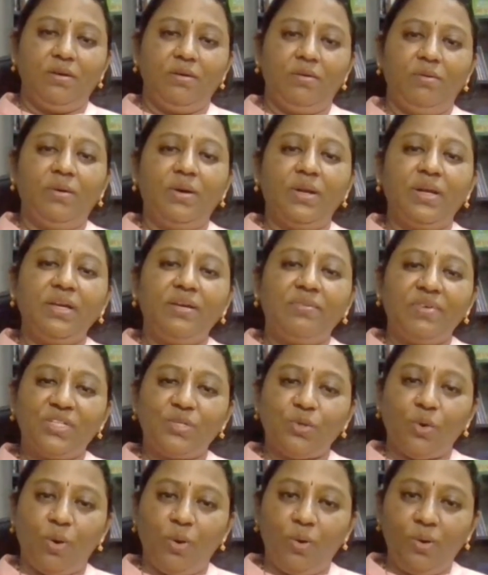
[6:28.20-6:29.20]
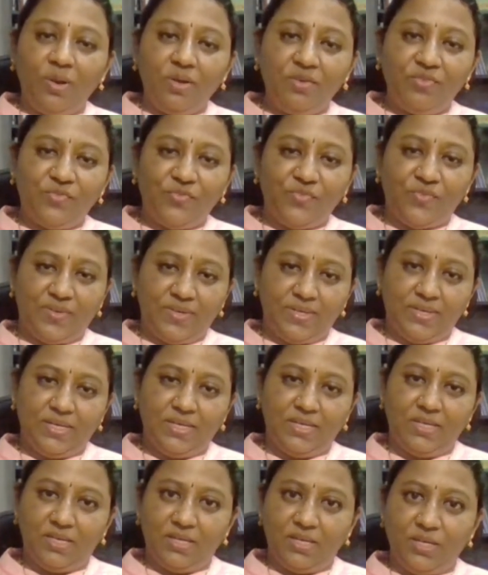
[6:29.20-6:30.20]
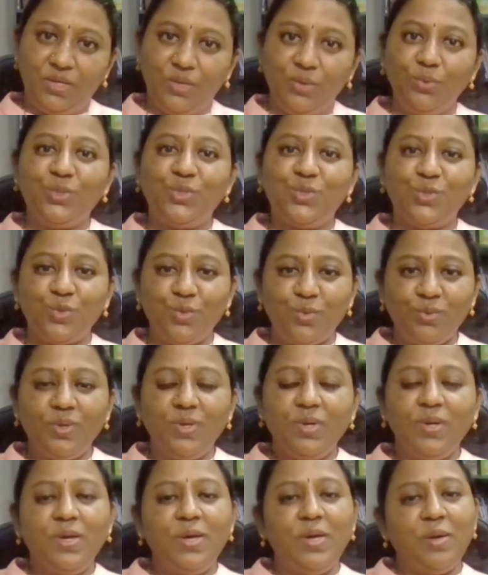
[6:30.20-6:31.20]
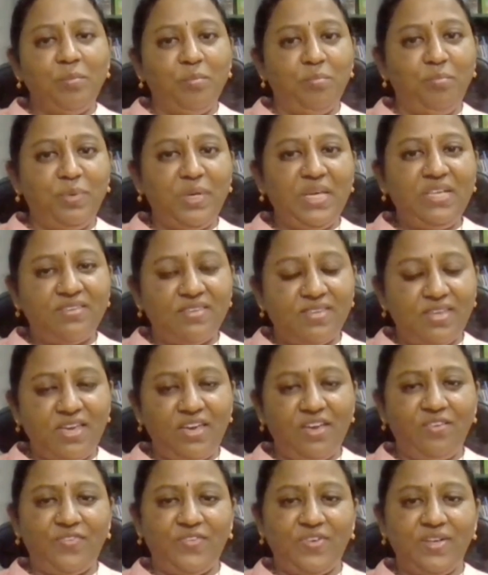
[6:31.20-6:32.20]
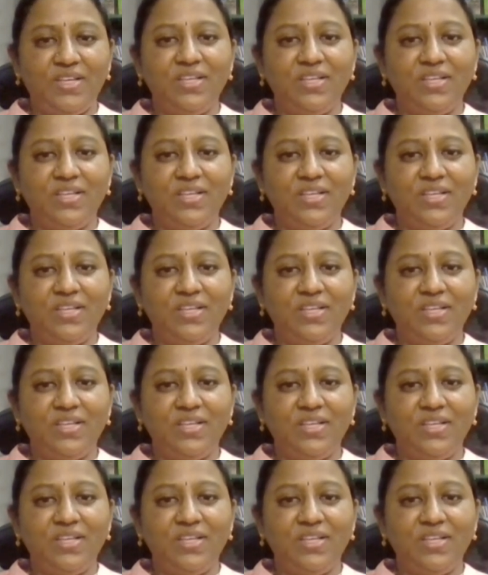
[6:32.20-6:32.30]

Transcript: request all of you to be safe,